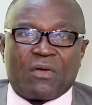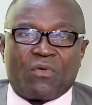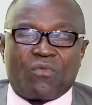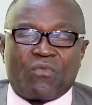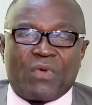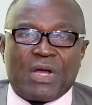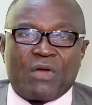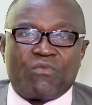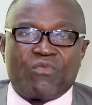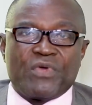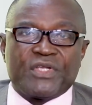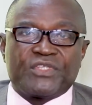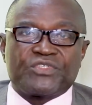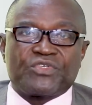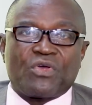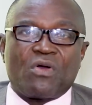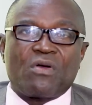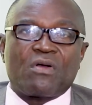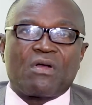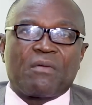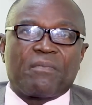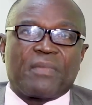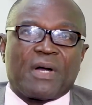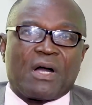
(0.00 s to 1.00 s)
When we
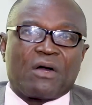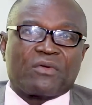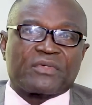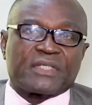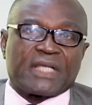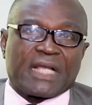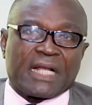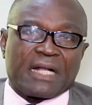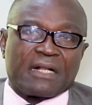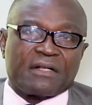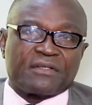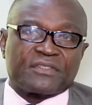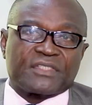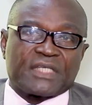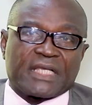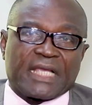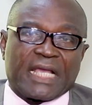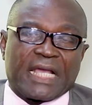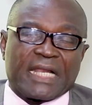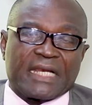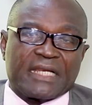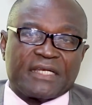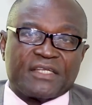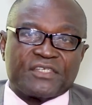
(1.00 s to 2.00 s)
talk about health
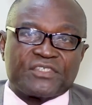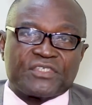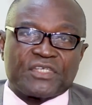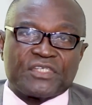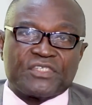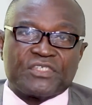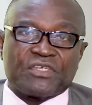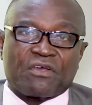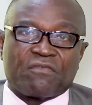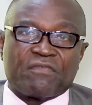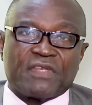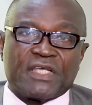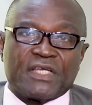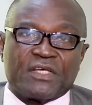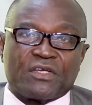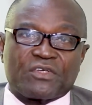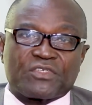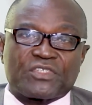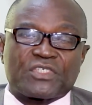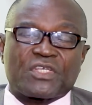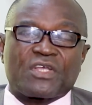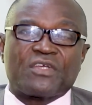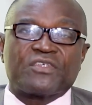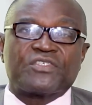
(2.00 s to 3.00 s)
again in the City of
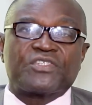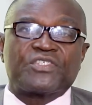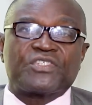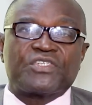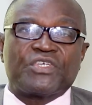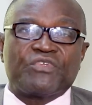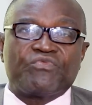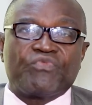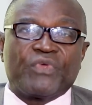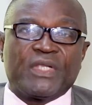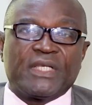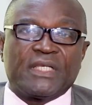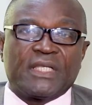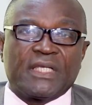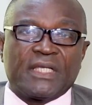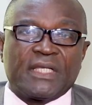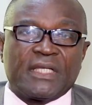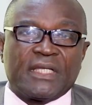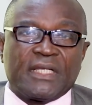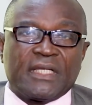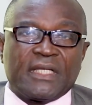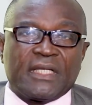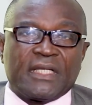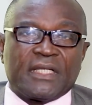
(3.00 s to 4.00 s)
Lagos, considering
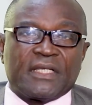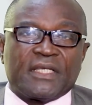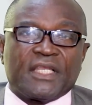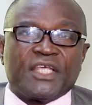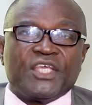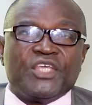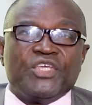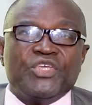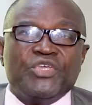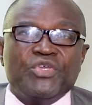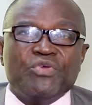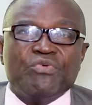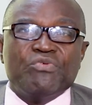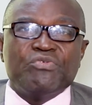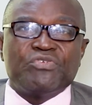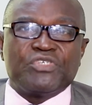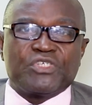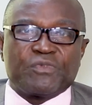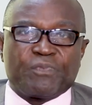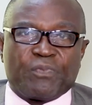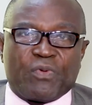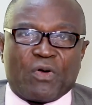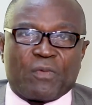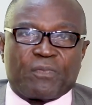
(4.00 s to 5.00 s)
the
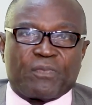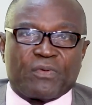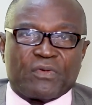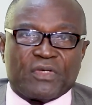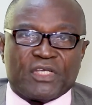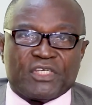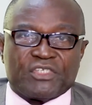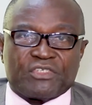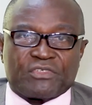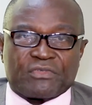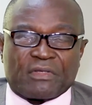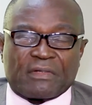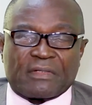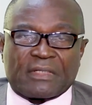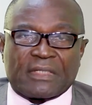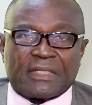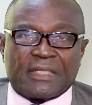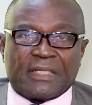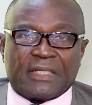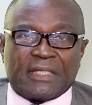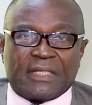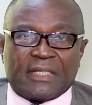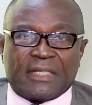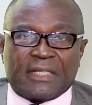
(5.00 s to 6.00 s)
huge population,
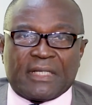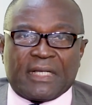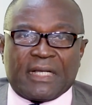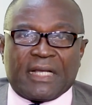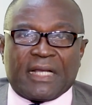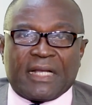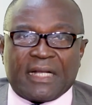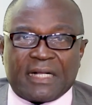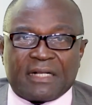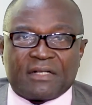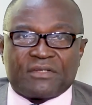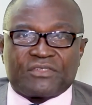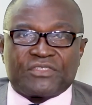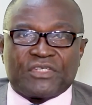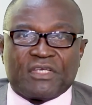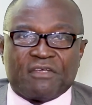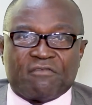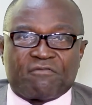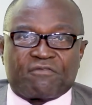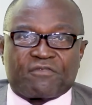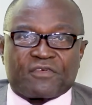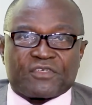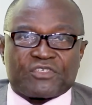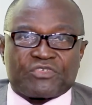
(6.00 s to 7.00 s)
health
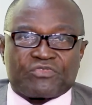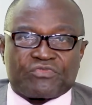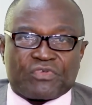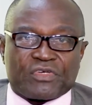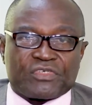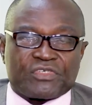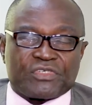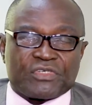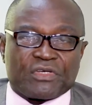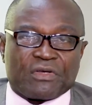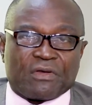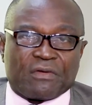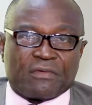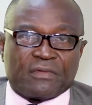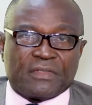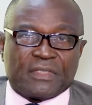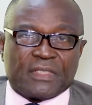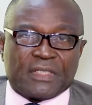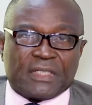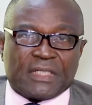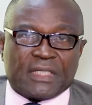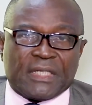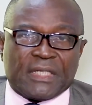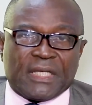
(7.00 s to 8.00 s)
infrastructure
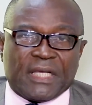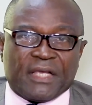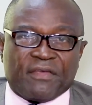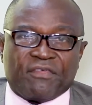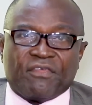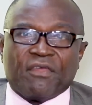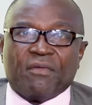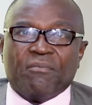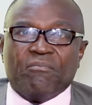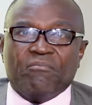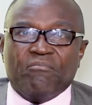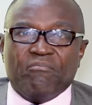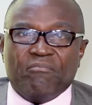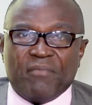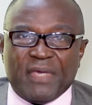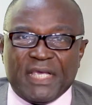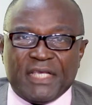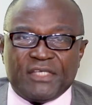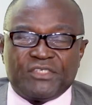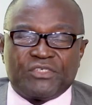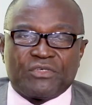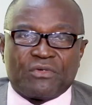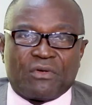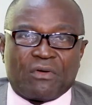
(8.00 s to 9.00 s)
is a
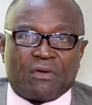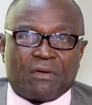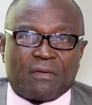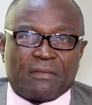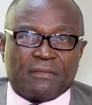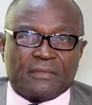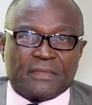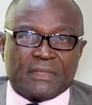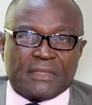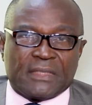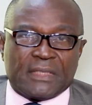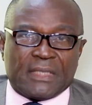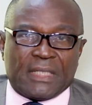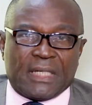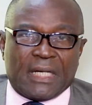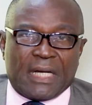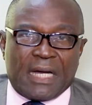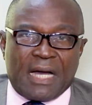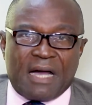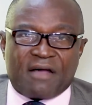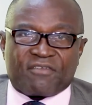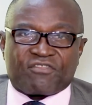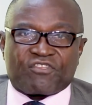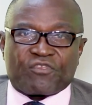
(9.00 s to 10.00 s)
major
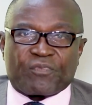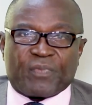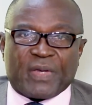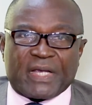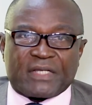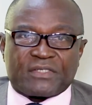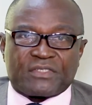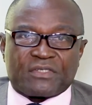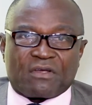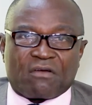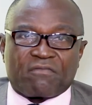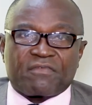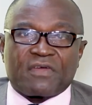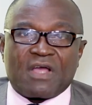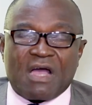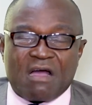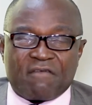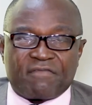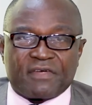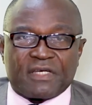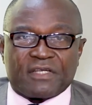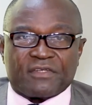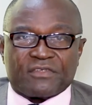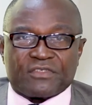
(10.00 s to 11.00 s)
aspect of
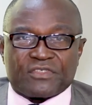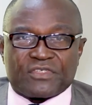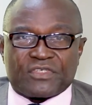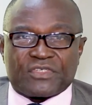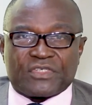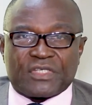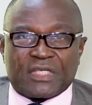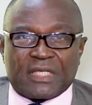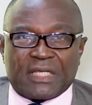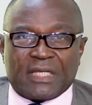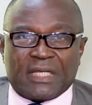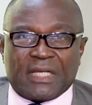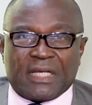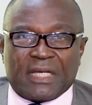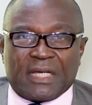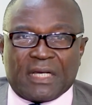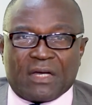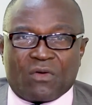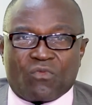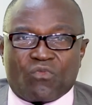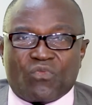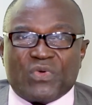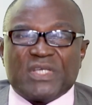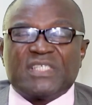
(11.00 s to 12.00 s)
governance
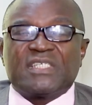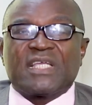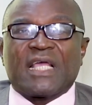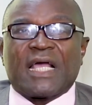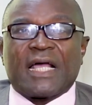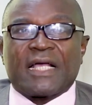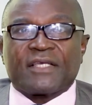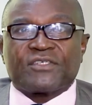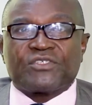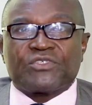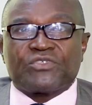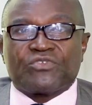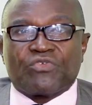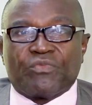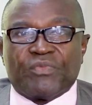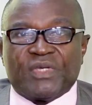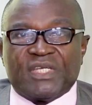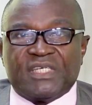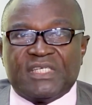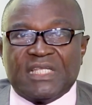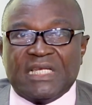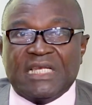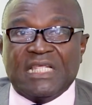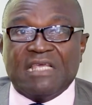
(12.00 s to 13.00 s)
which has to be
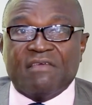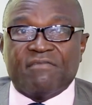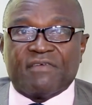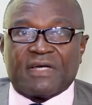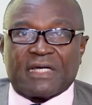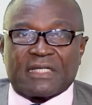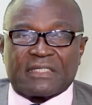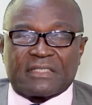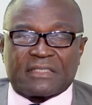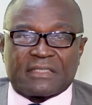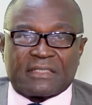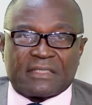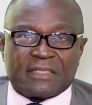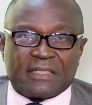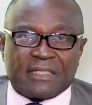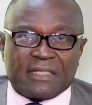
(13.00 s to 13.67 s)
delivered